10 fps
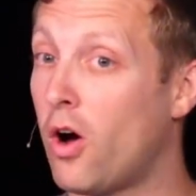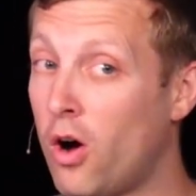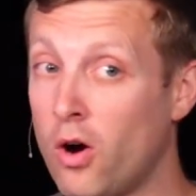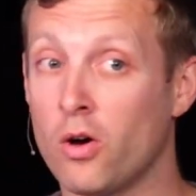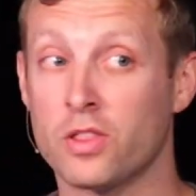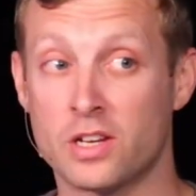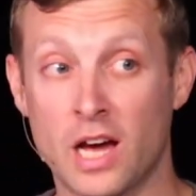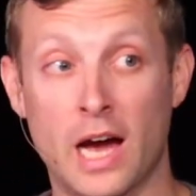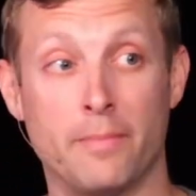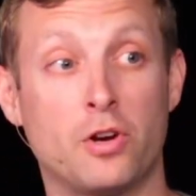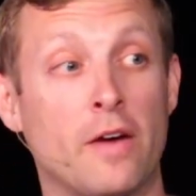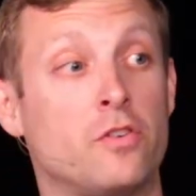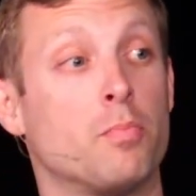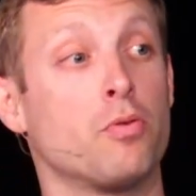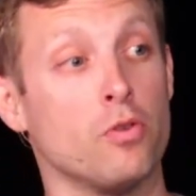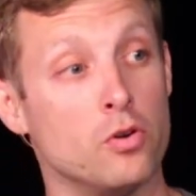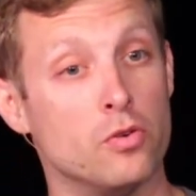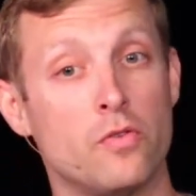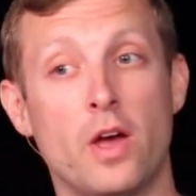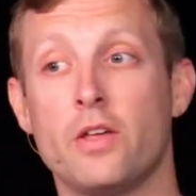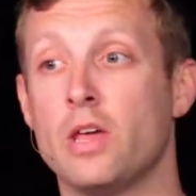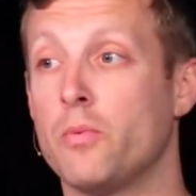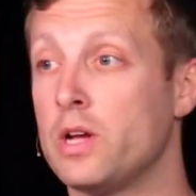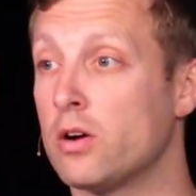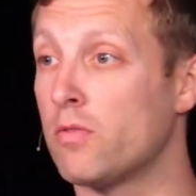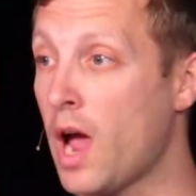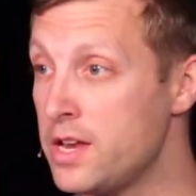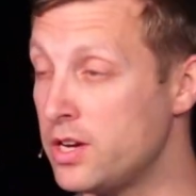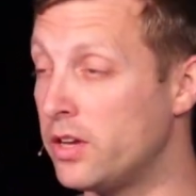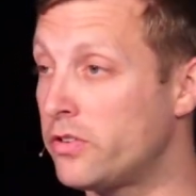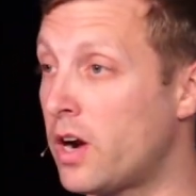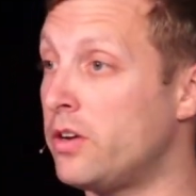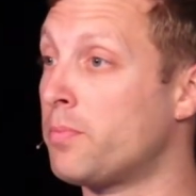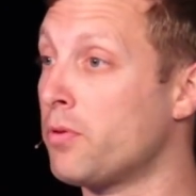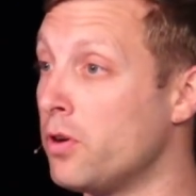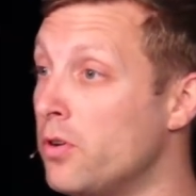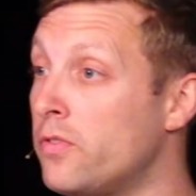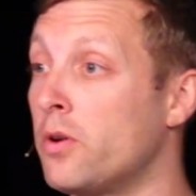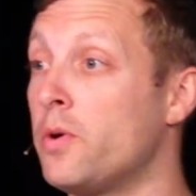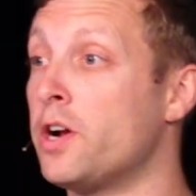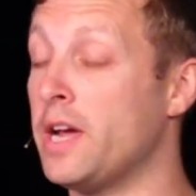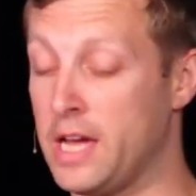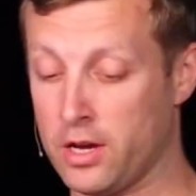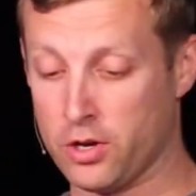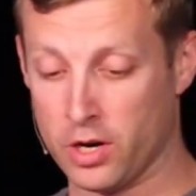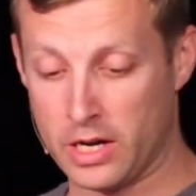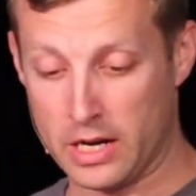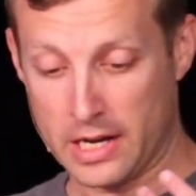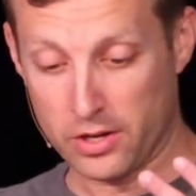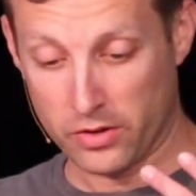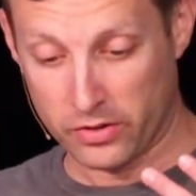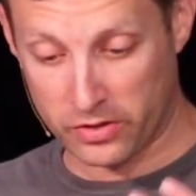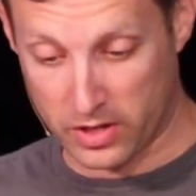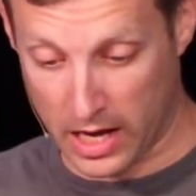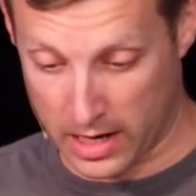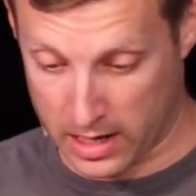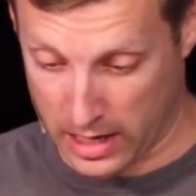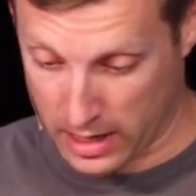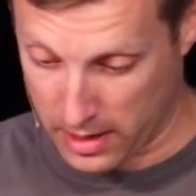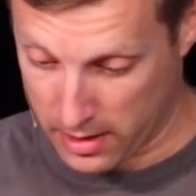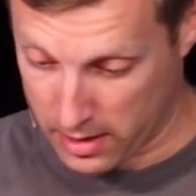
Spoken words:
all the time, try to prove that we are righteous, try to prove that we are in good standing